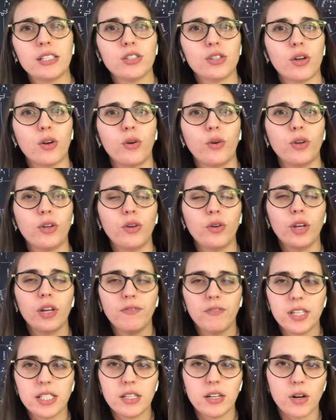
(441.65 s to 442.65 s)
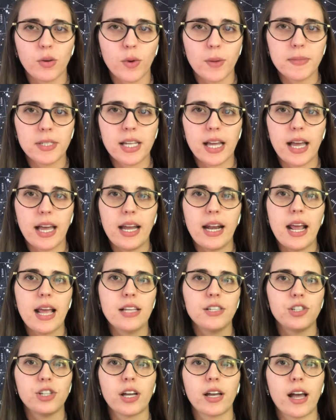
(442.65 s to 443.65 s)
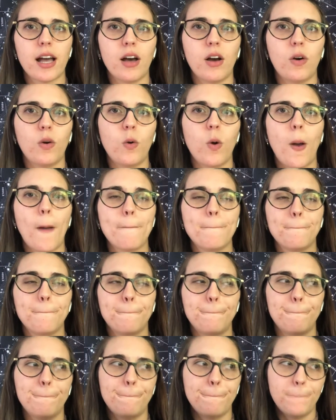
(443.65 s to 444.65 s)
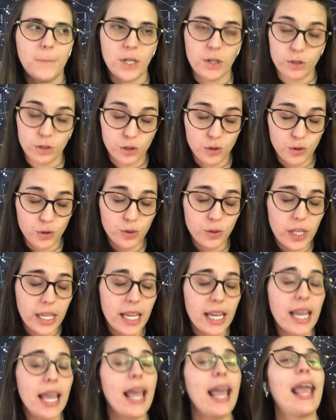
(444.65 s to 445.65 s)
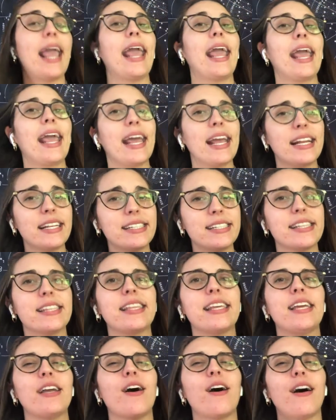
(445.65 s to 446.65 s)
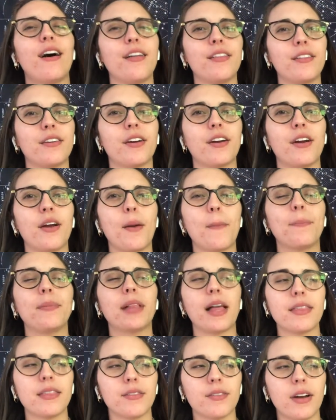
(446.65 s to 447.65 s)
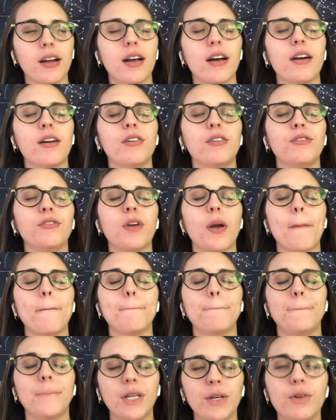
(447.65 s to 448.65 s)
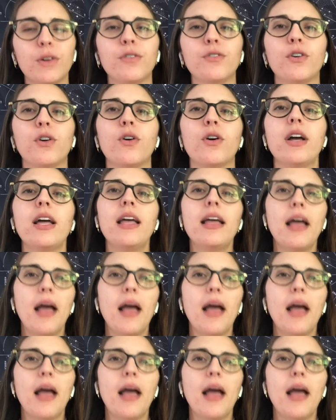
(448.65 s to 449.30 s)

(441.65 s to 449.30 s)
So you can visit our website and check out um, yours truly and the other plethora of beautiful,